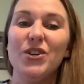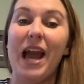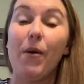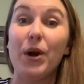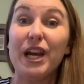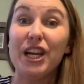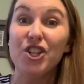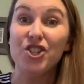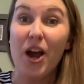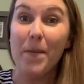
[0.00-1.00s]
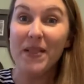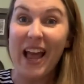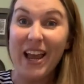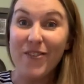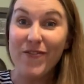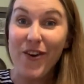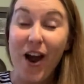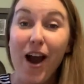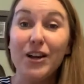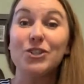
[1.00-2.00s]
Now we're gonna jump like a
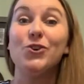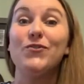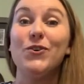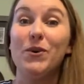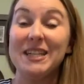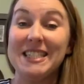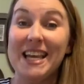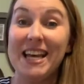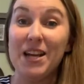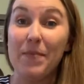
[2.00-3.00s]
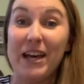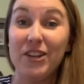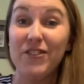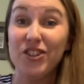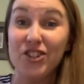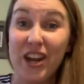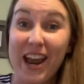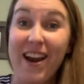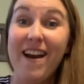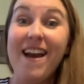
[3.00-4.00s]
frog. So if you wanna stand up out of your
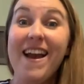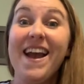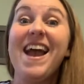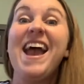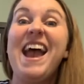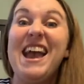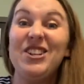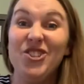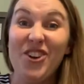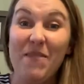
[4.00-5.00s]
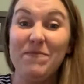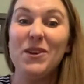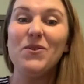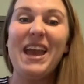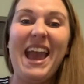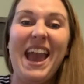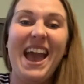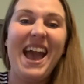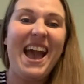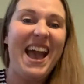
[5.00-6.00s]
chair and jump, you
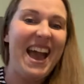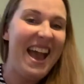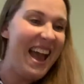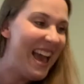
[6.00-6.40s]
can.